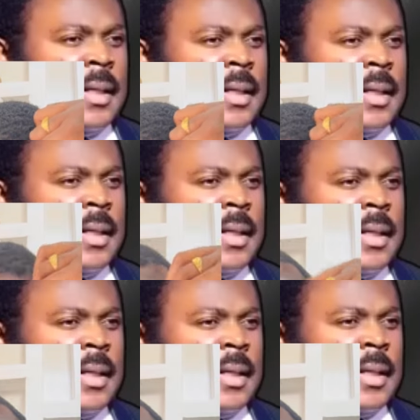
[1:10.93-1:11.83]

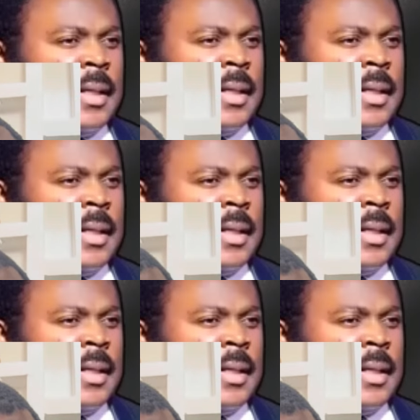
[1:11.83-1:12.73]

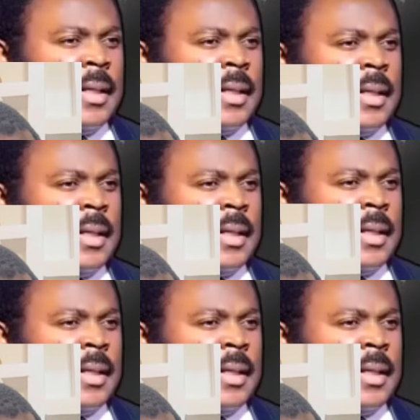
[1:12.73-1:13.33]
(not speaking)